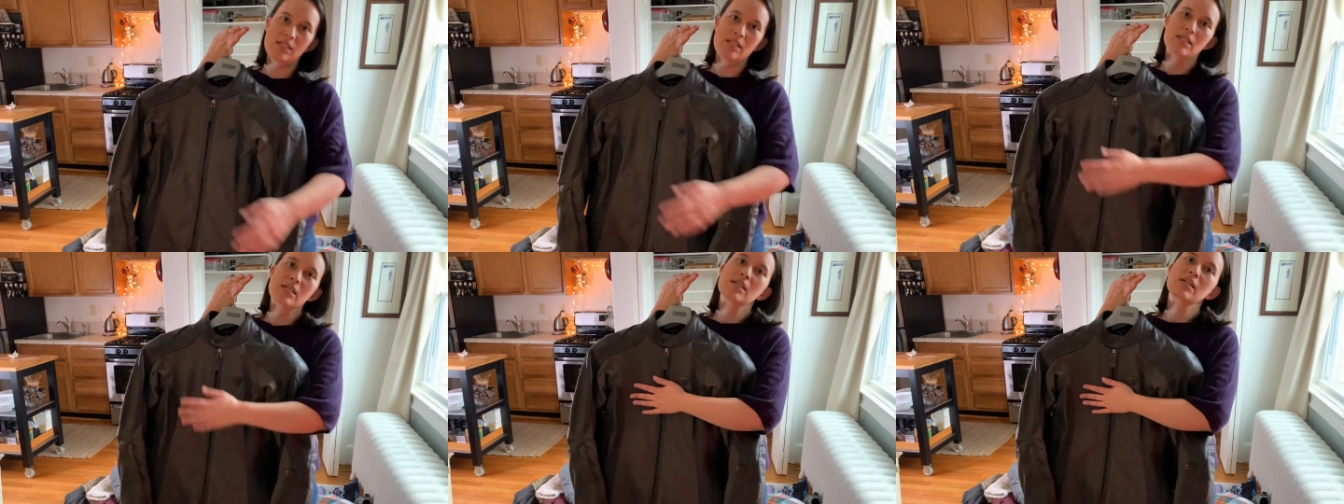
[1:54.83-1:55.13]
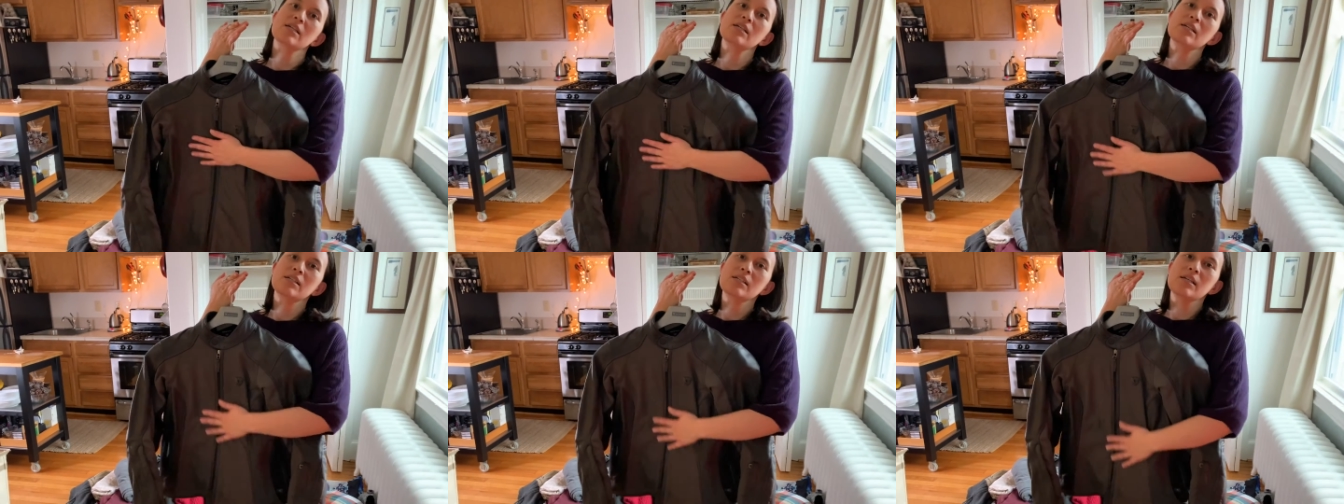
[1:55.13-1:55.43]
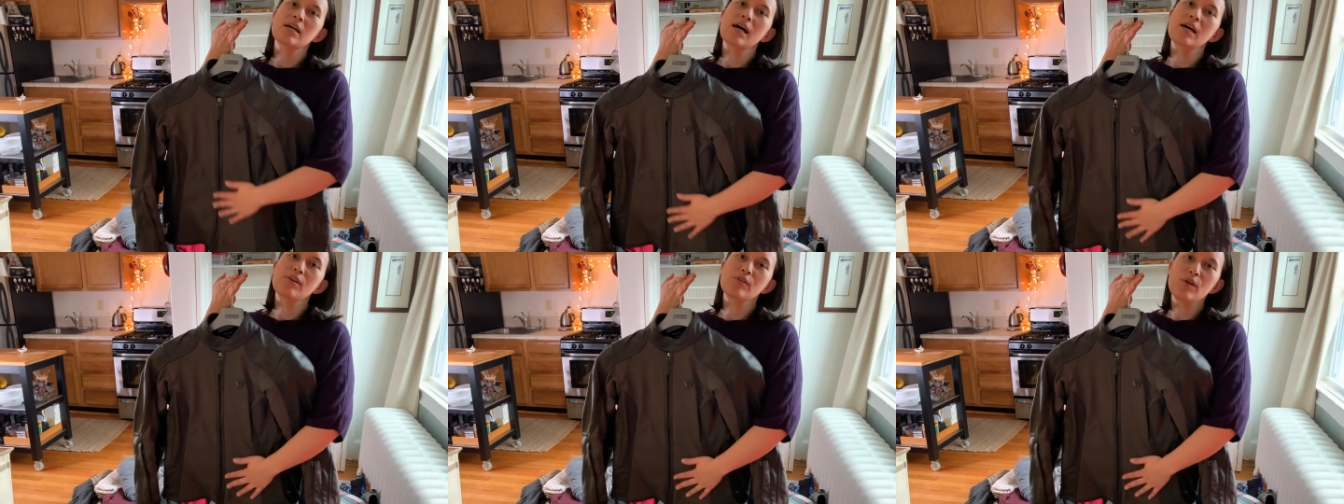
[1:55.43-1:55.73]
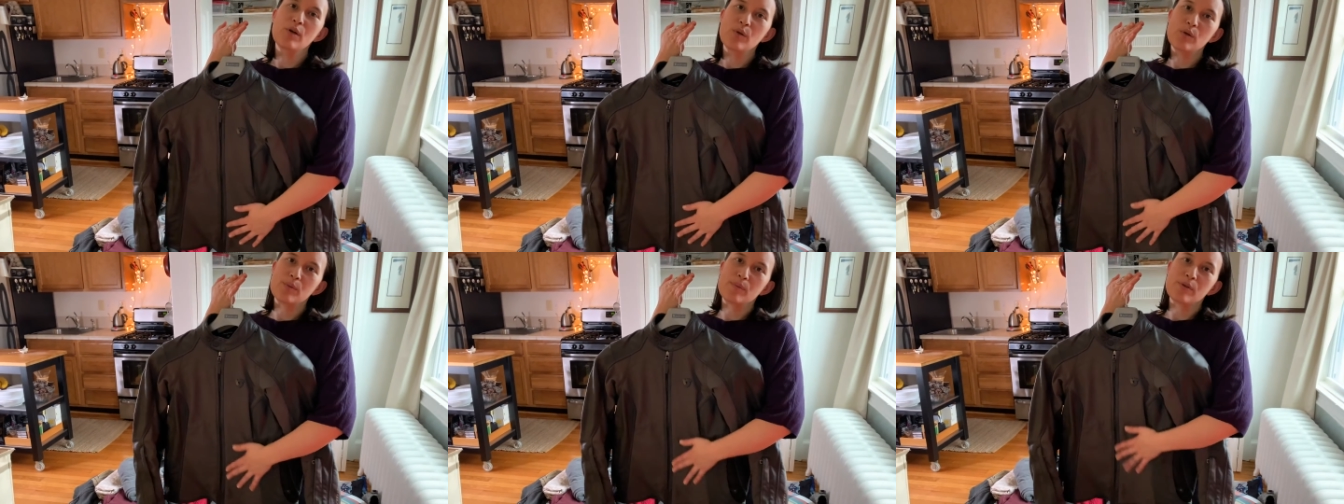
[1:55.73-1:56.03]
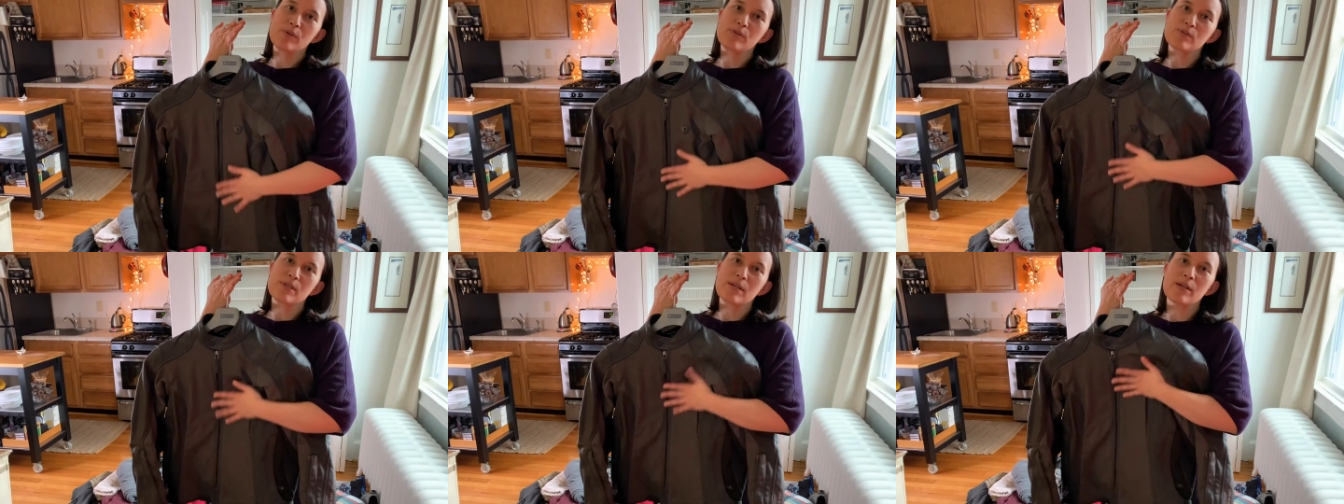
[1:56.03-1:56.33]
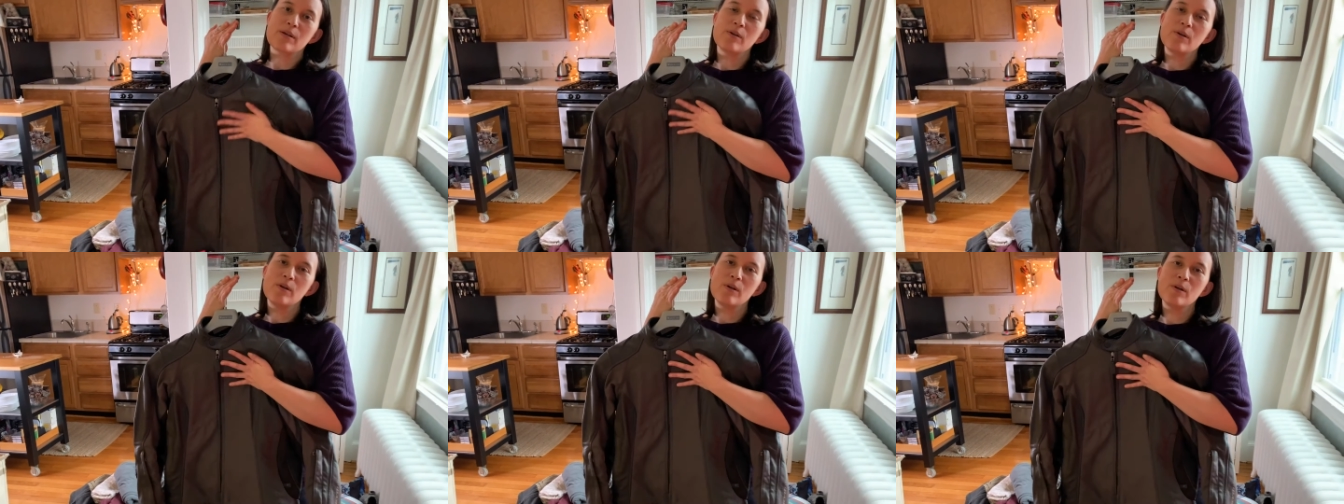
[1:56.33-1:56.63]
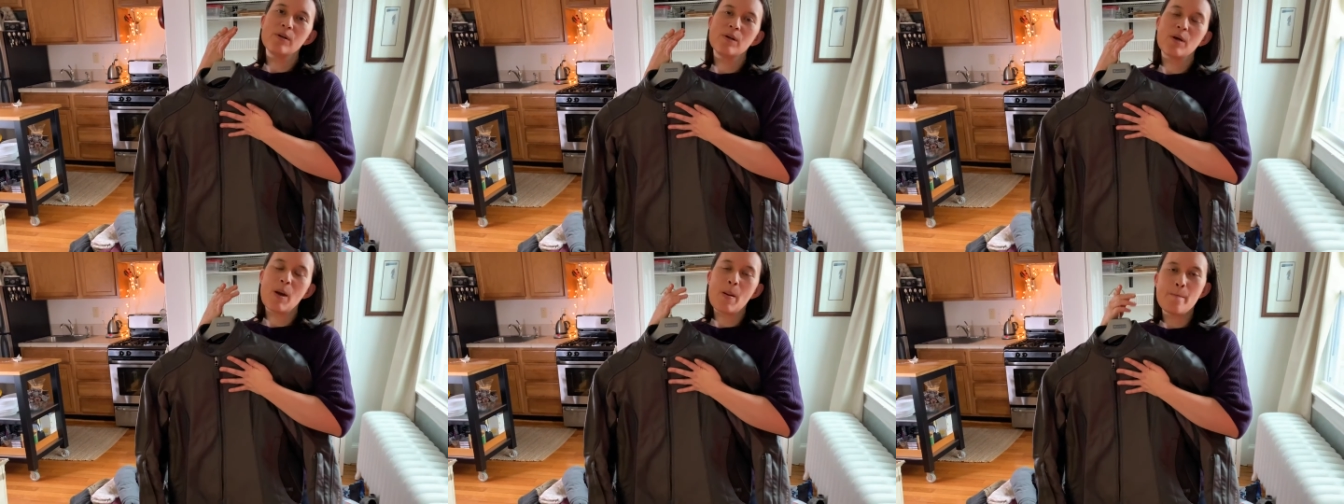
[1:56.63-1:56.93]
I don't own a motorcycle,
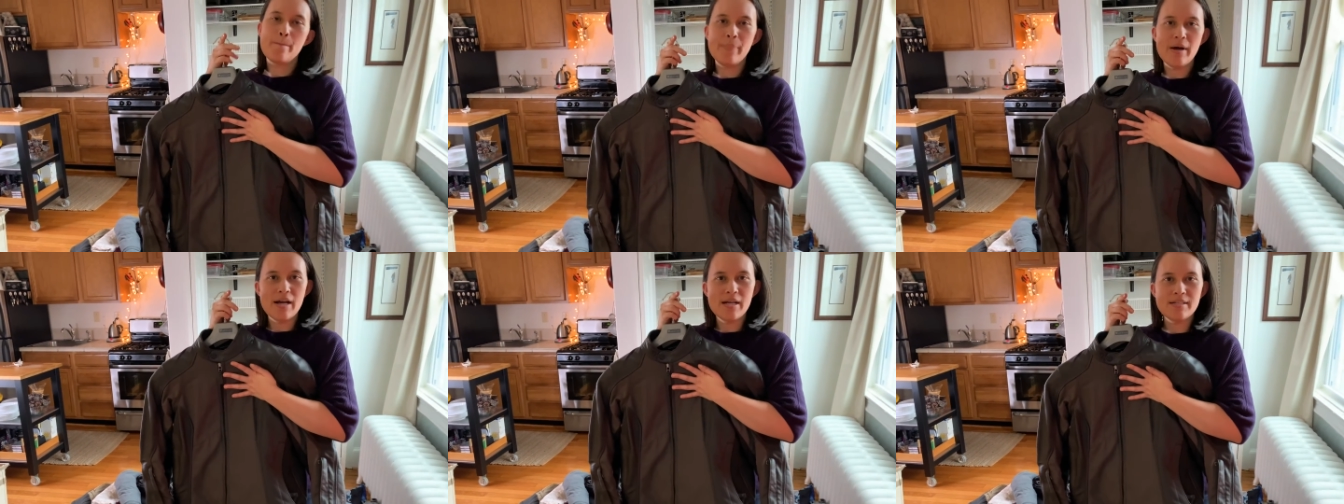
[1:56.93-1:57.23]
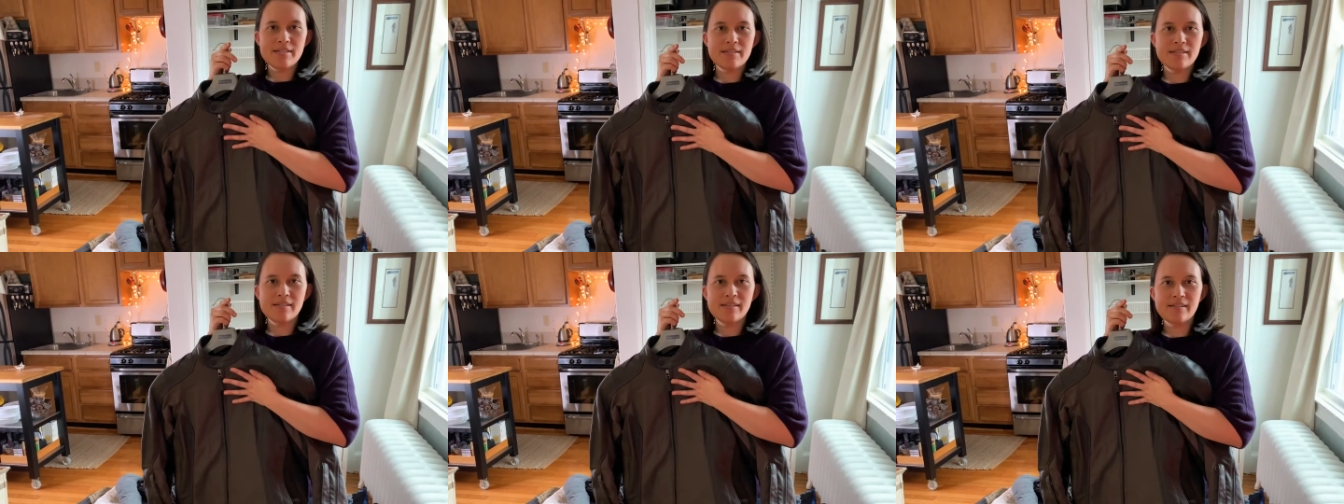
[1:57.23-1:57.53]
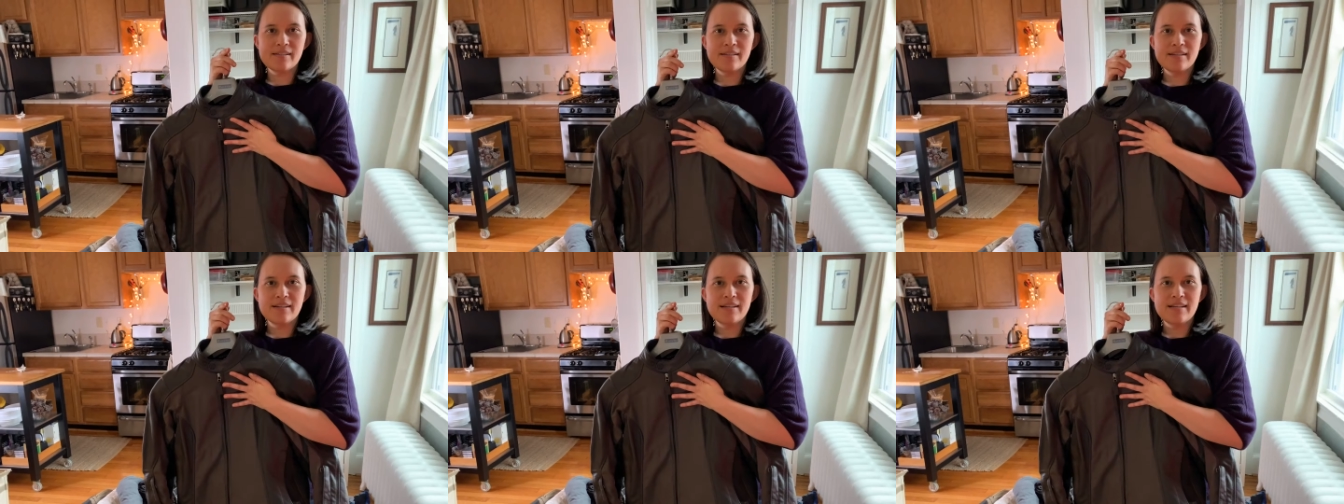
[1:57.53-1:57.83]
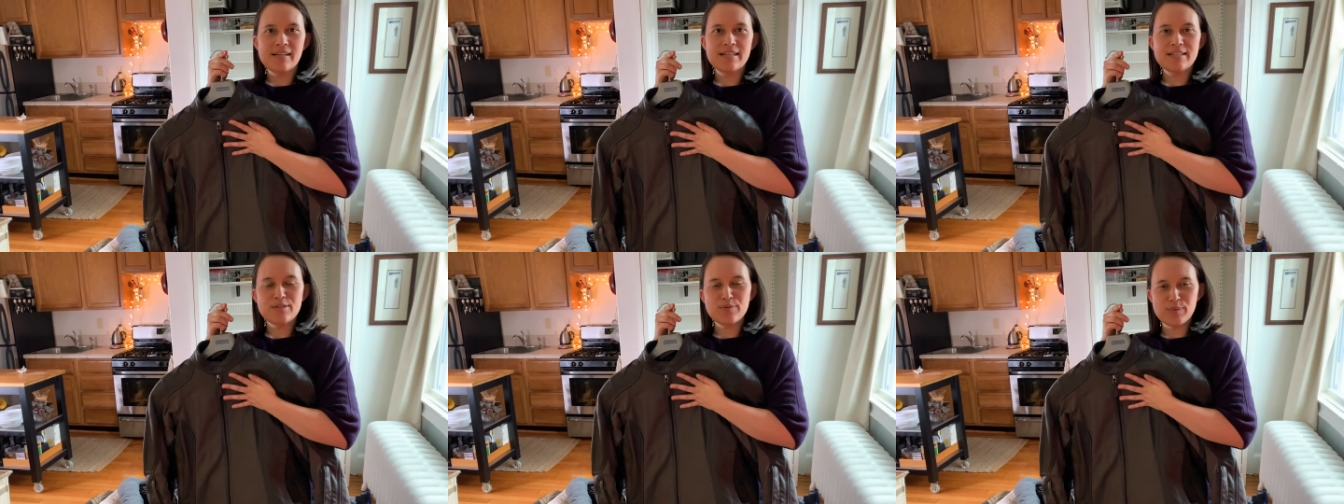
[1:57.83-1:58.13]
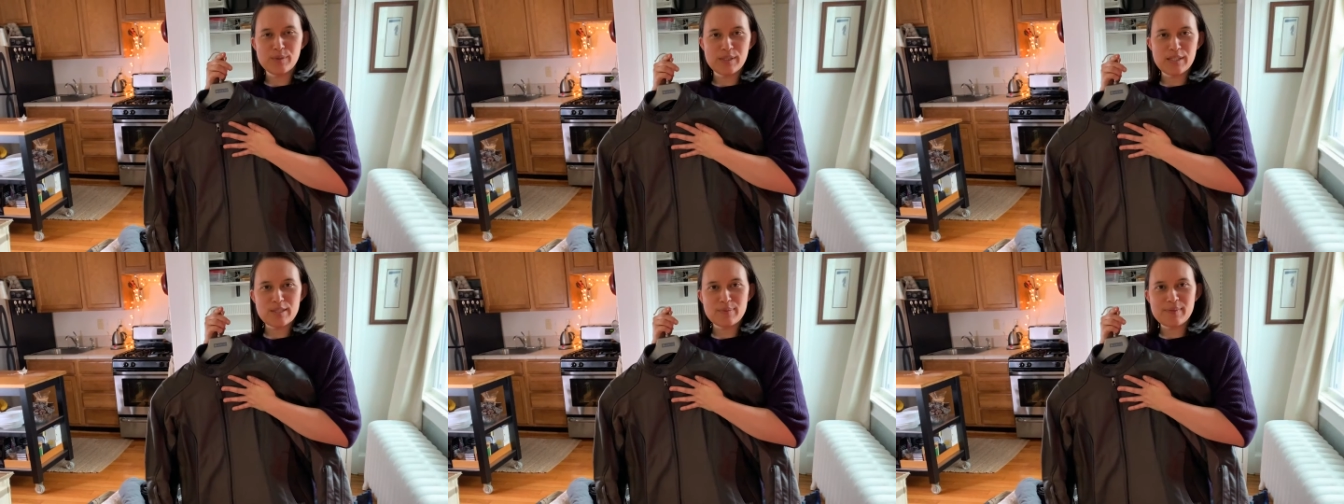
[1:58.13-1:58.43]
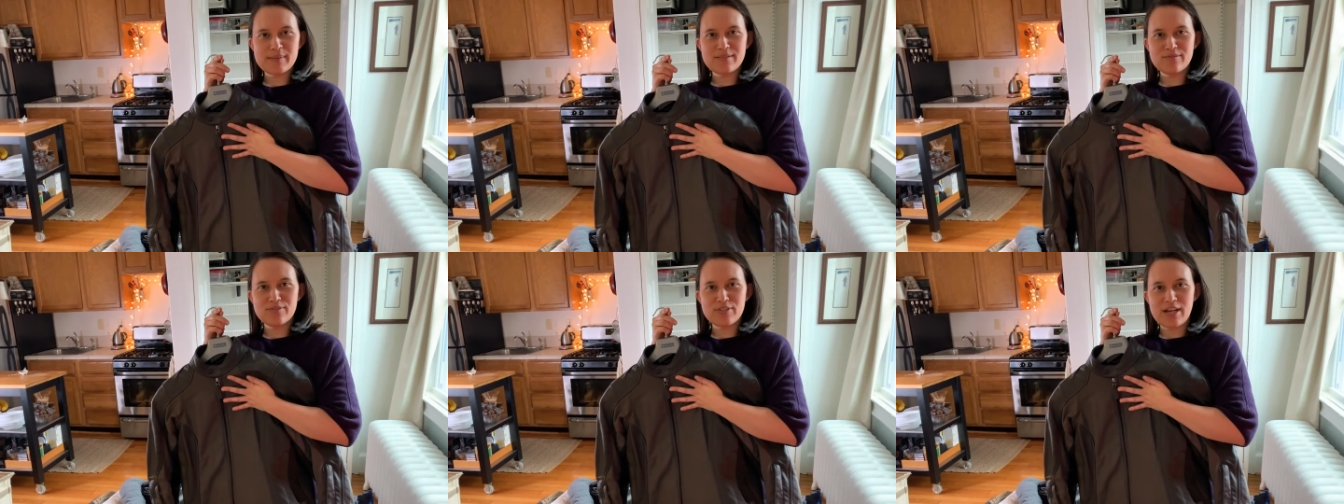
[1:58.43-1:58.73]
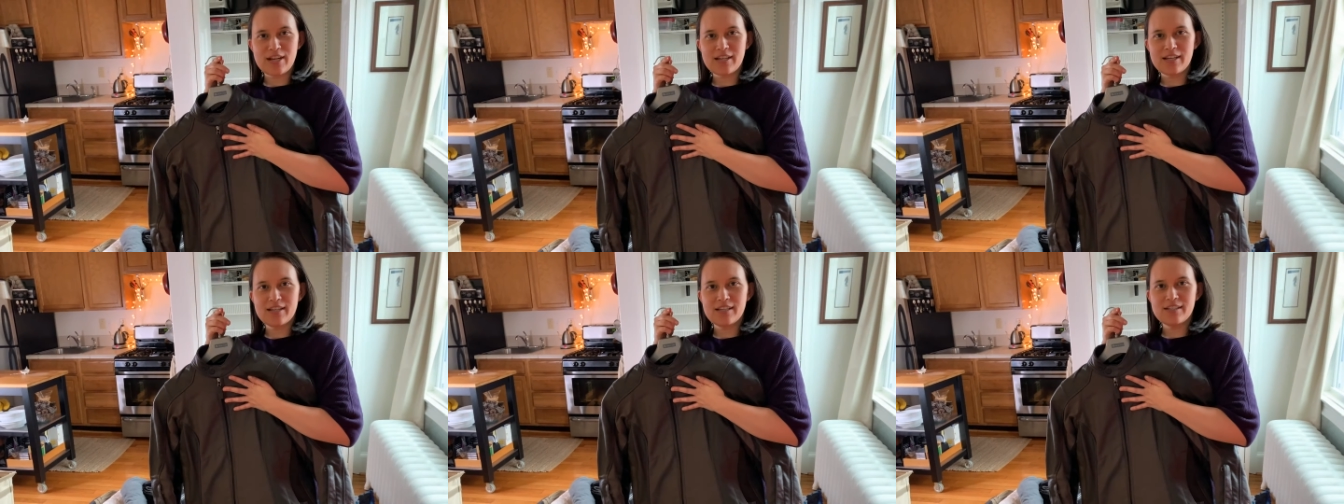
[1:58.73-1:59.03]
but it's a really expensive
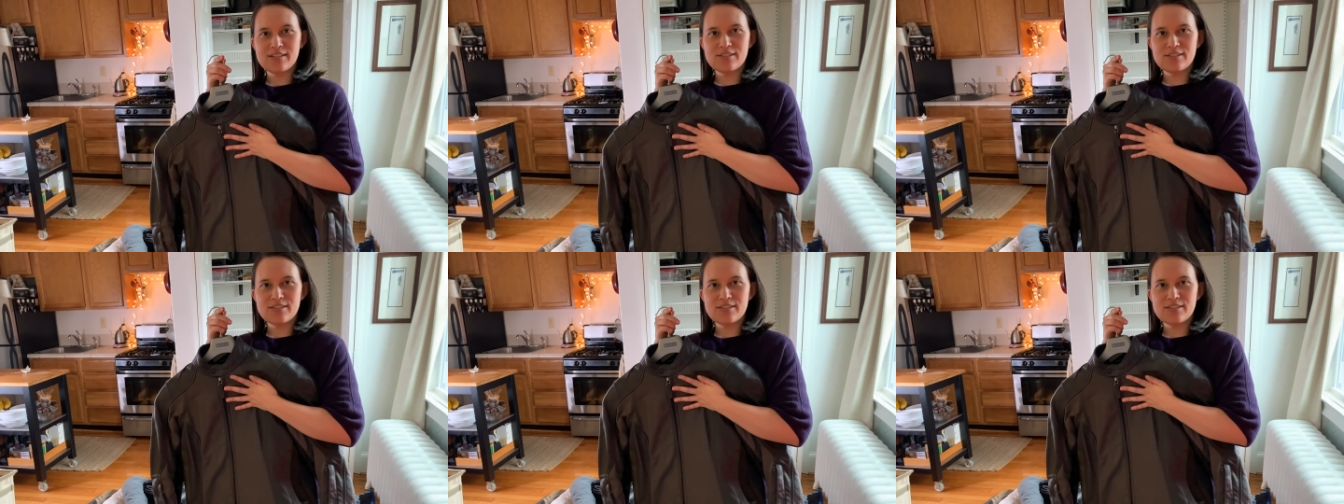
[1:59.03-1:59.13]
jacket.